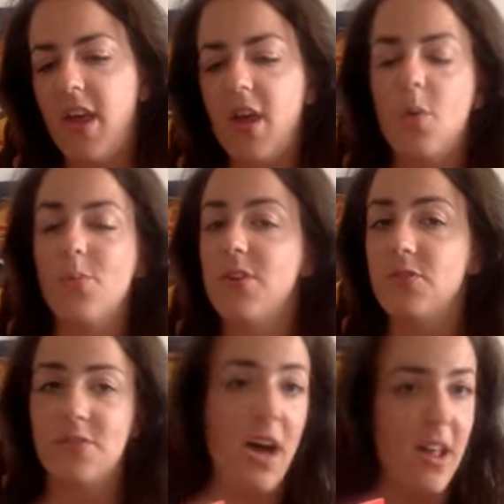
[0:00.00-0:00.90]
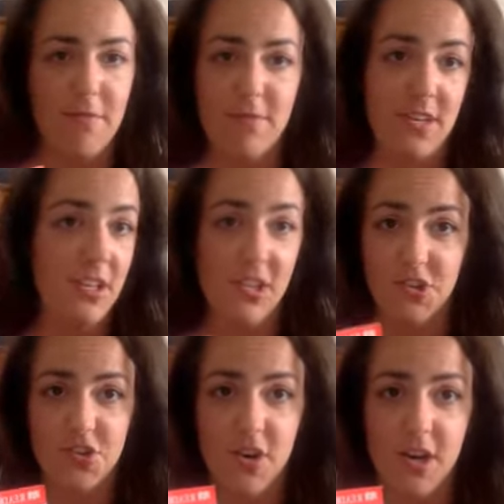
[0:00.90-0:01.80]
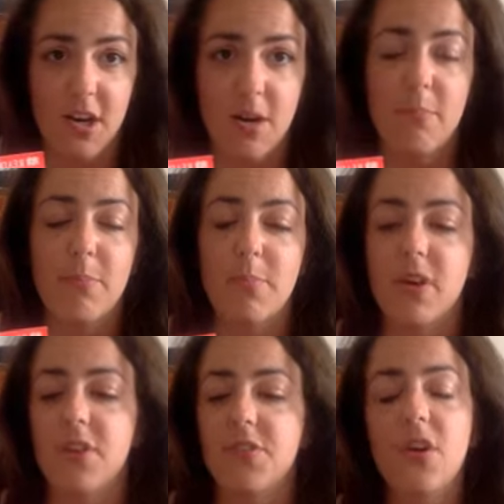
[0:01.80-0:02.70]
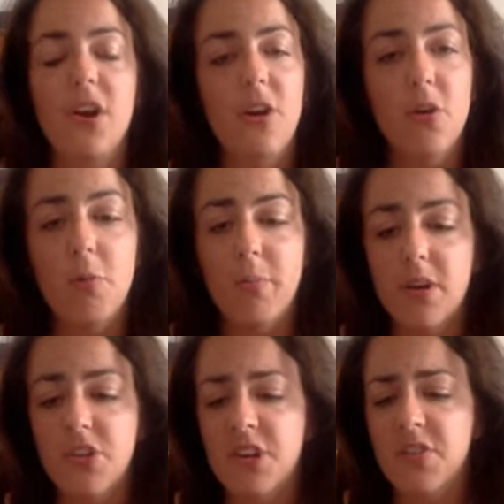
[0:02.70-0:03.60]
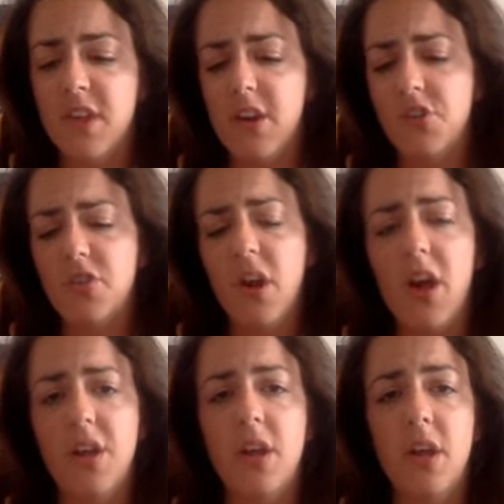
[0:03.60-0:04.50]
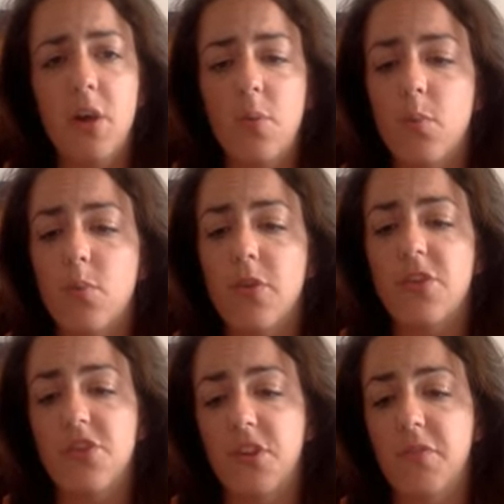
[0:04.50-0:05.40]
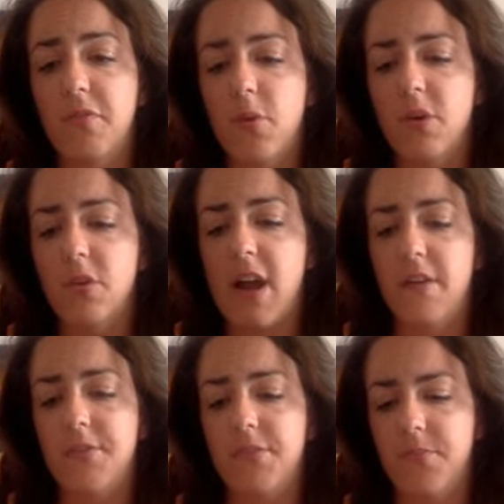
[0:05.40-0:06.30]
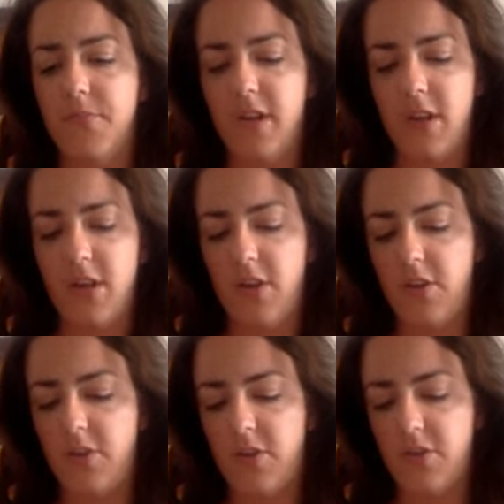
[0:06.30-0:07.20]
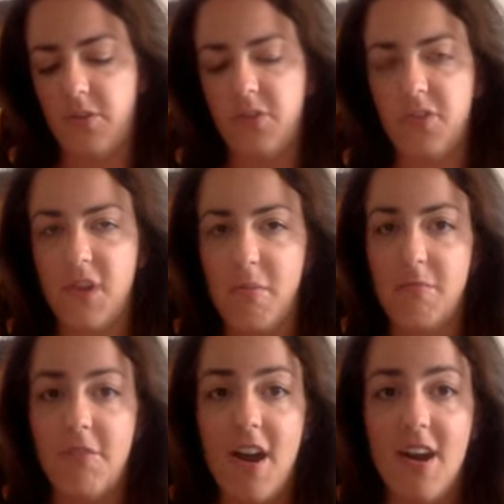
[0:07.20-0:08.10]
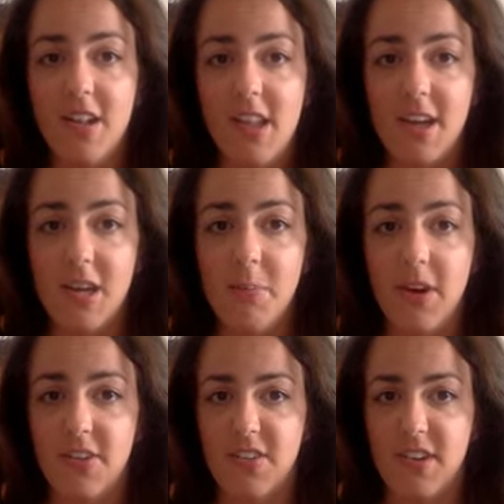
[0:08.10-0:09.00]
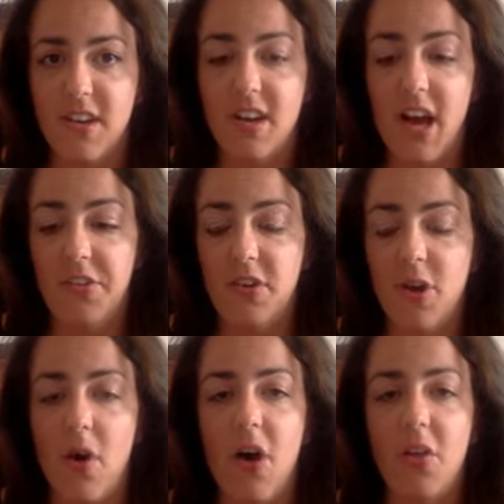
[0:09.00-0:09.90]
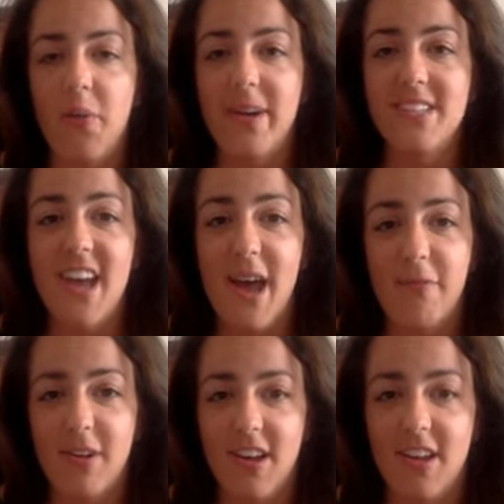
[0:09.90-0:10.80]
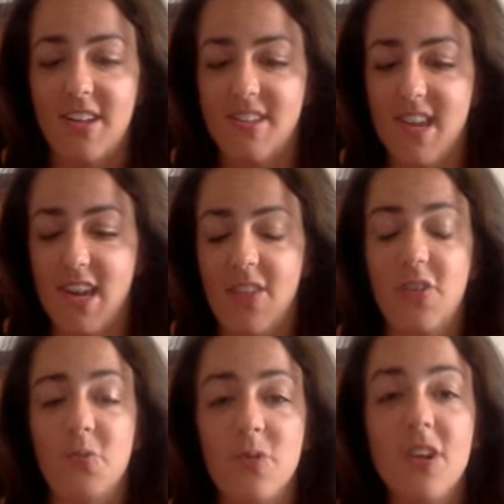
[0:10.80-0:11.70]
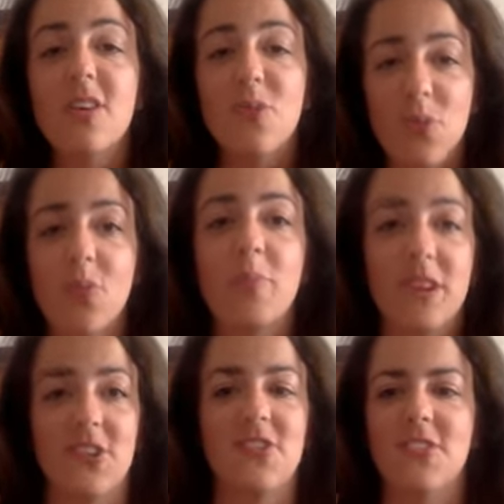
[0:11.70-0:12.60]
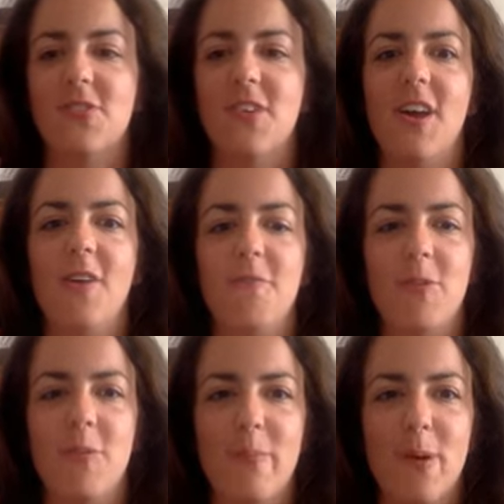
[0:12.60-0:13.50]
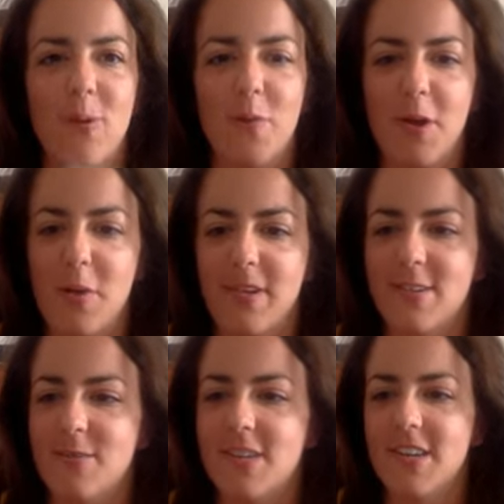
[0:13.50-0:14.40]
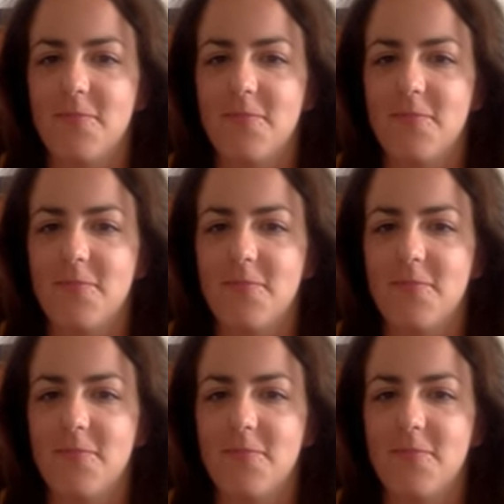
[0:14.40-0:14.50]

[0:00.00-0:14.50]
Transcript: We do not have an illustrator because there are no pictures that are drawn. There's just photographs. So some very lucky person got to go all the way to Africa and take these really cool pictures for the book we're going to read.